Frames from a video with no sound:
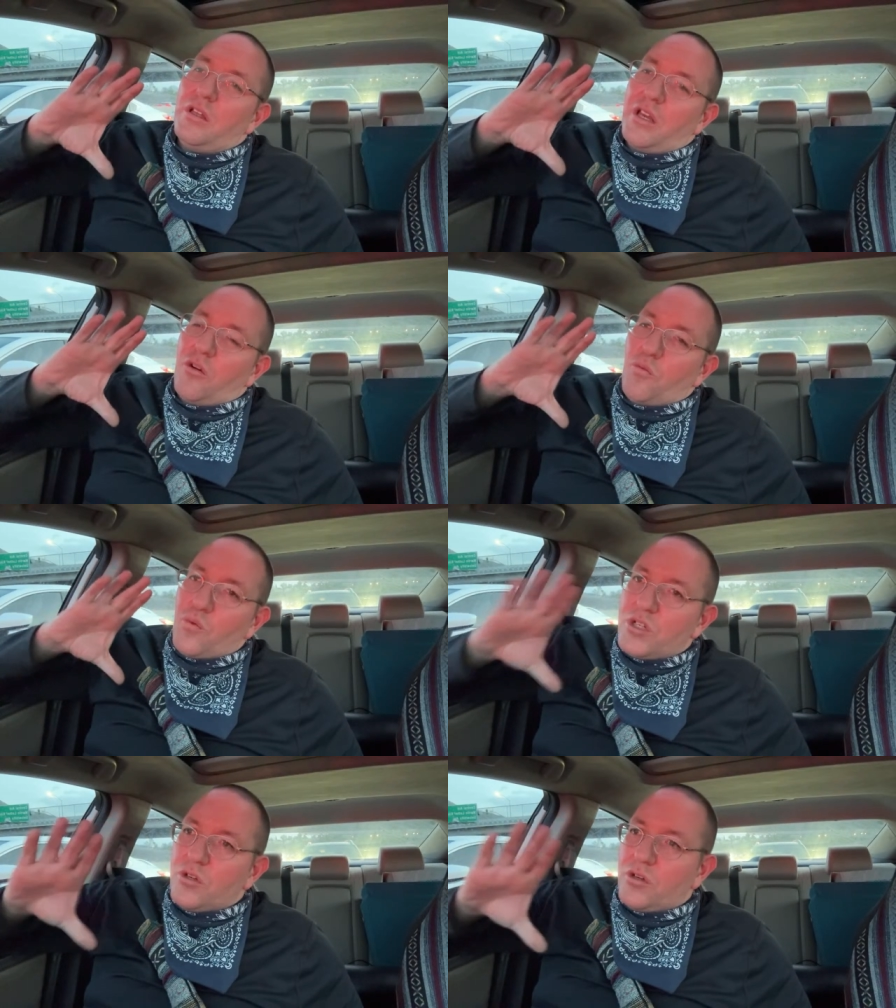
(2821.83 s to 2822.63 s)
like
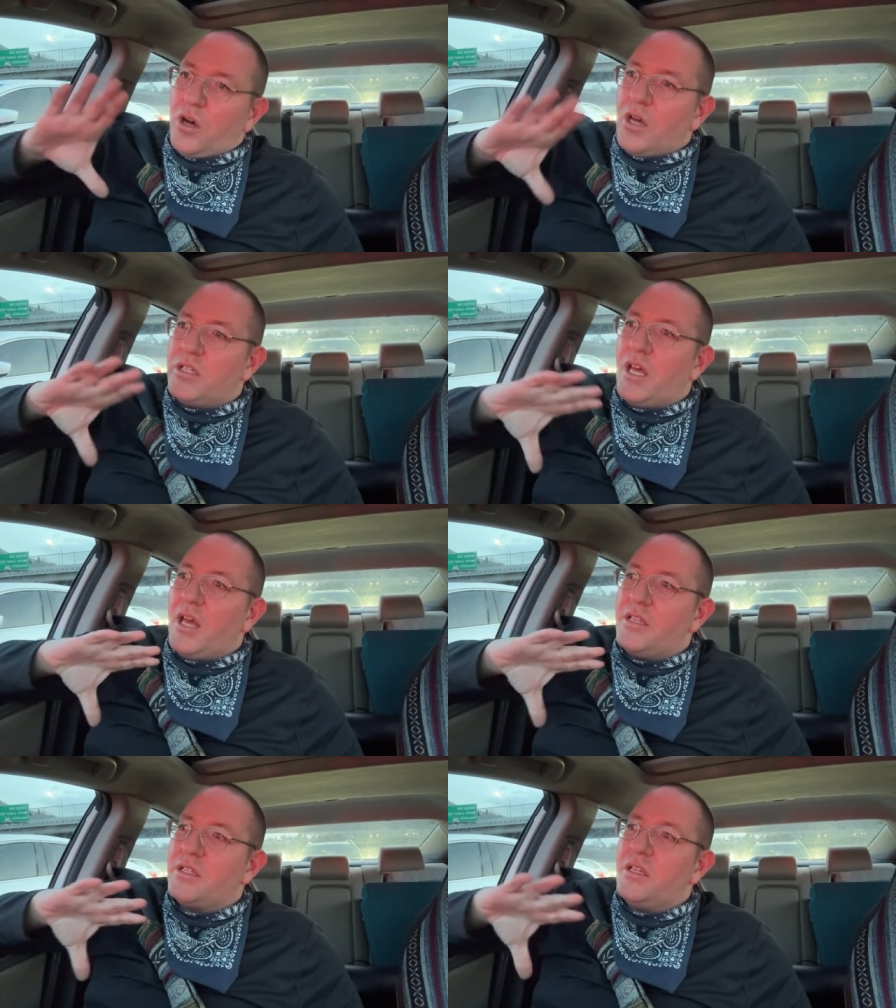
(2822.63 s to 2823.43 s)
original
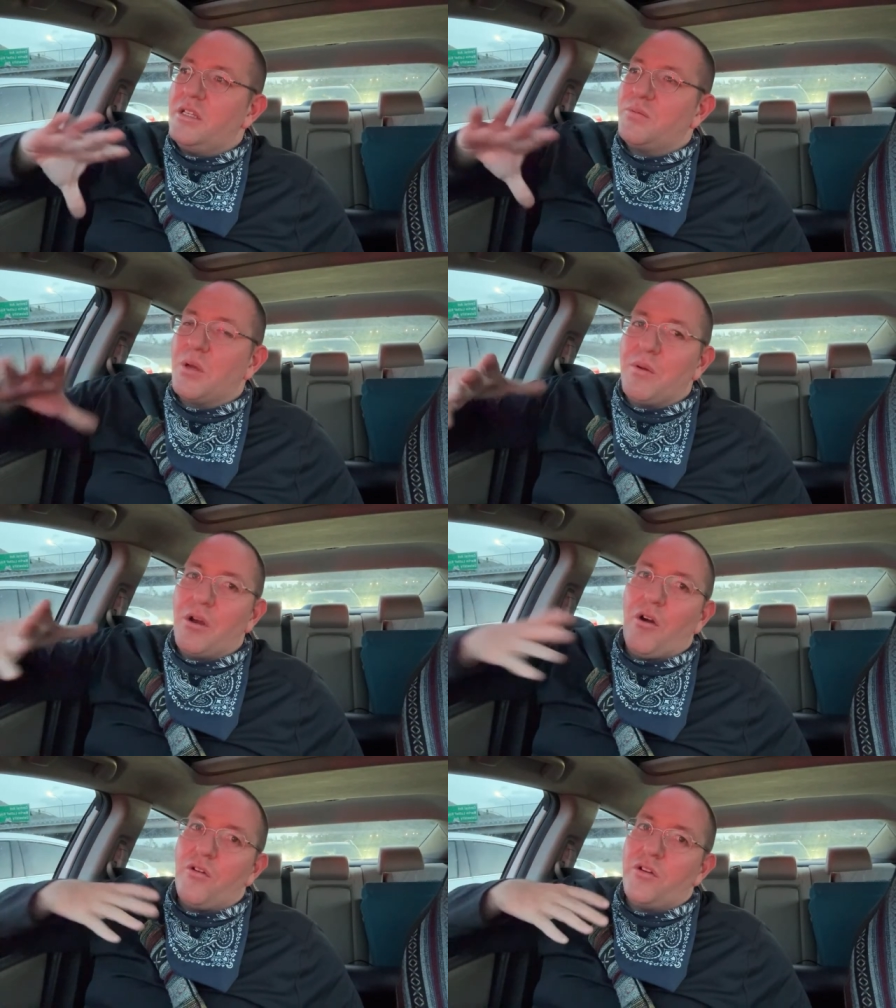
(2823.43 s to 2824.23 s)
content is
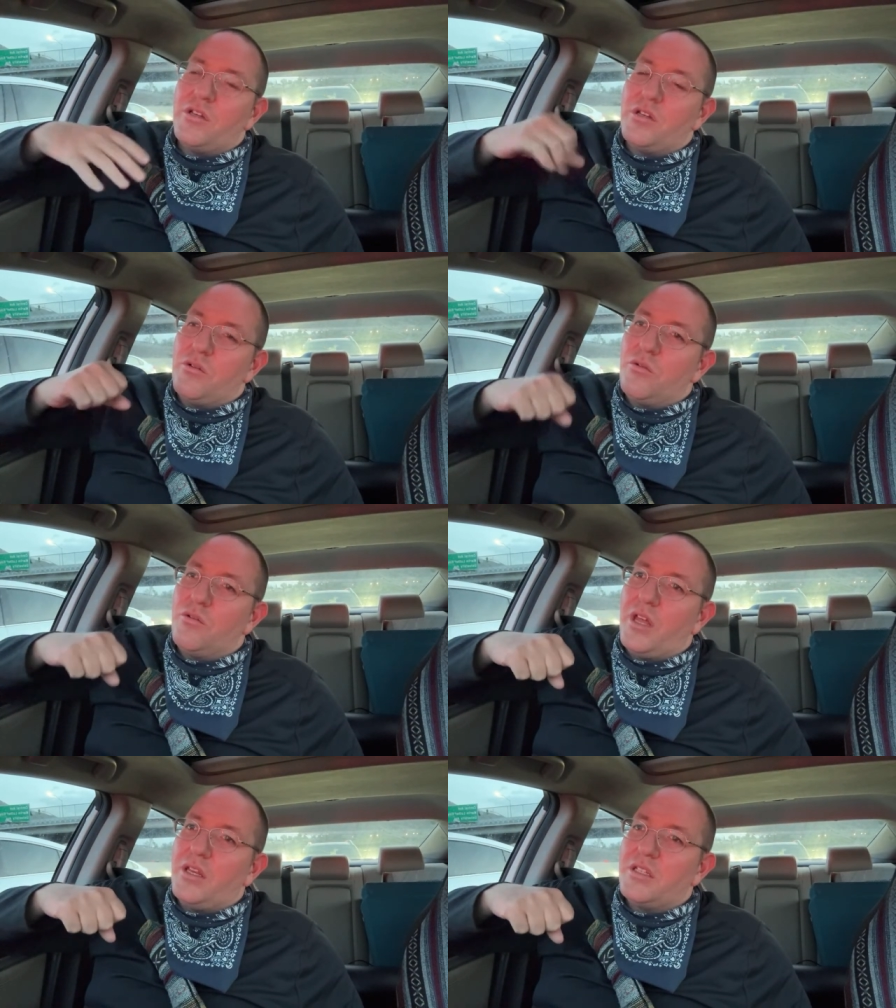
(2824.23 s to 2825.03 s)
becoming harder to
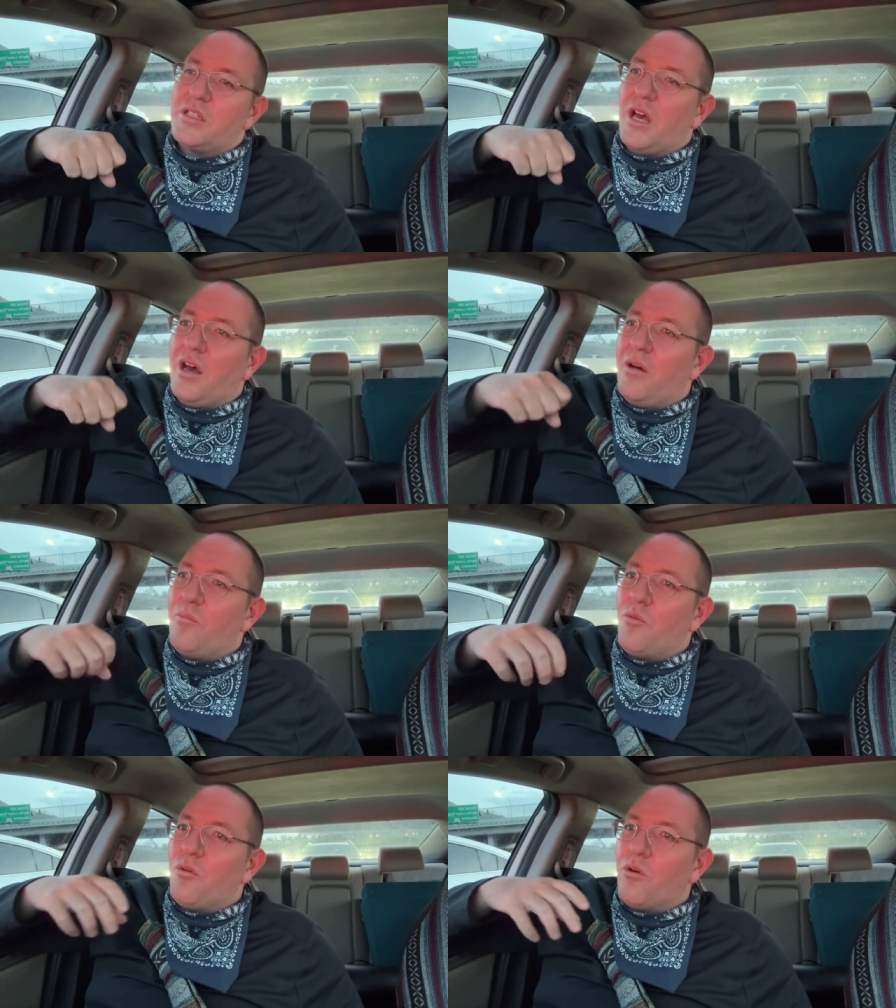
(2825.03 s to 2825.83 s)
do. That it's
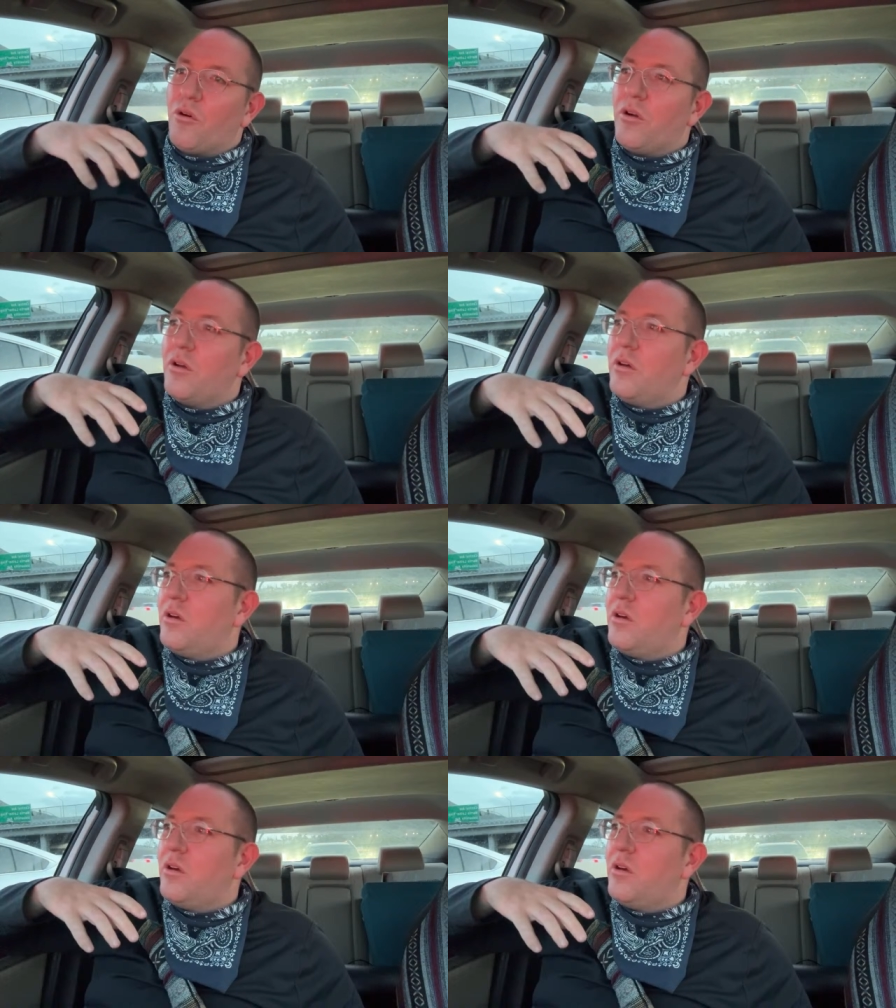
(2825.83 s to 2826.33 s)
more,